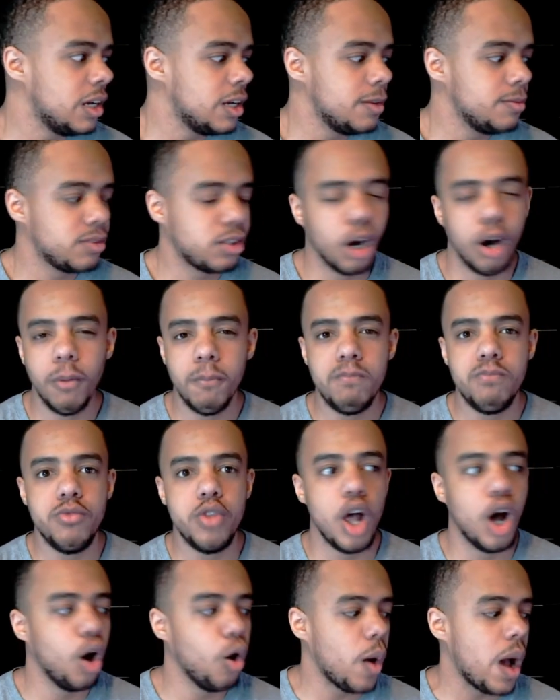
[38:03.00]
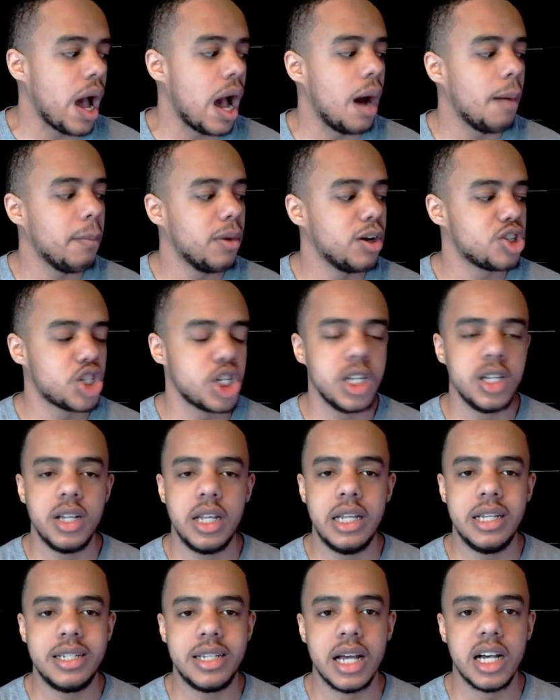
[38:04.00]
don't know how much
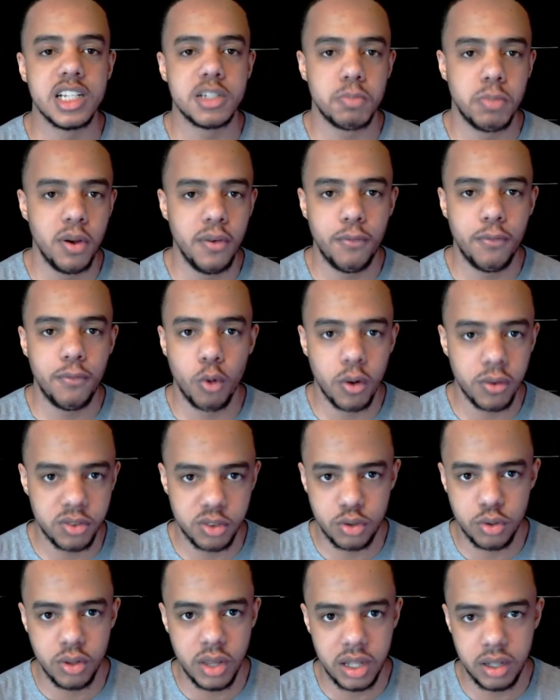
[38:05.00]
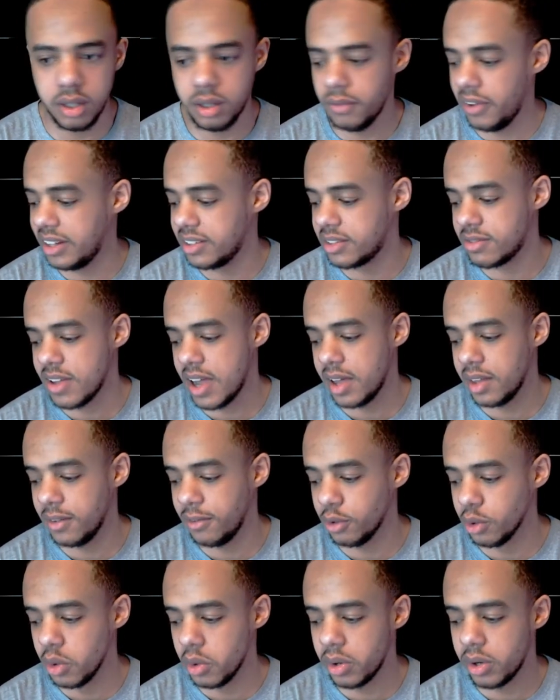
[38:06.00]
he does put forth to that defensive side of the
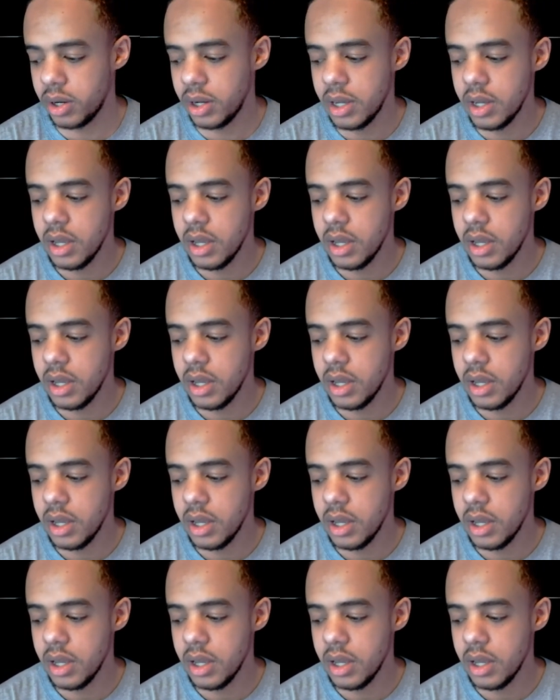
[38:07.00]
floor.